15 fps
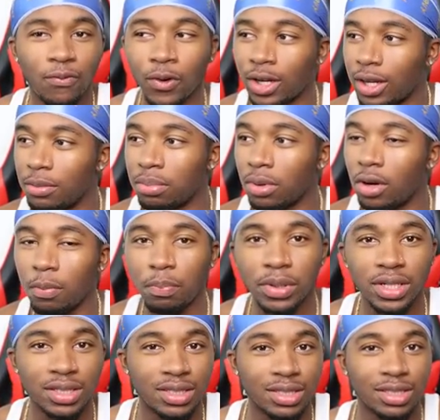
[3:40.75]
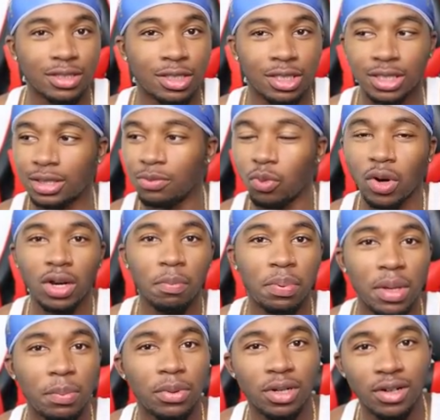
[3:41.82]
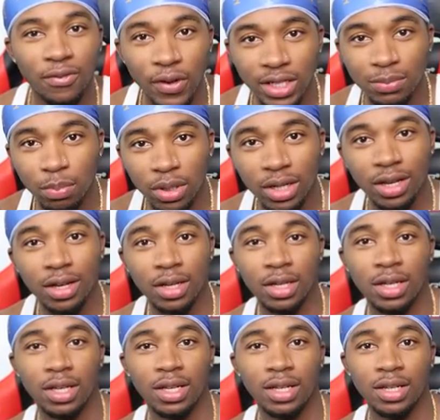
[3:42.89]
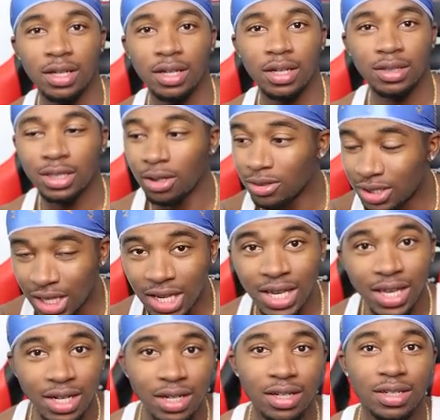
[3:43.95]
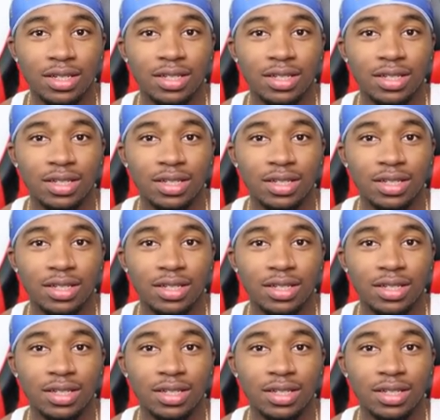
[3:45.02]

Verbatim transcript: freaking broad pity to, to some random people on Facebook. 13.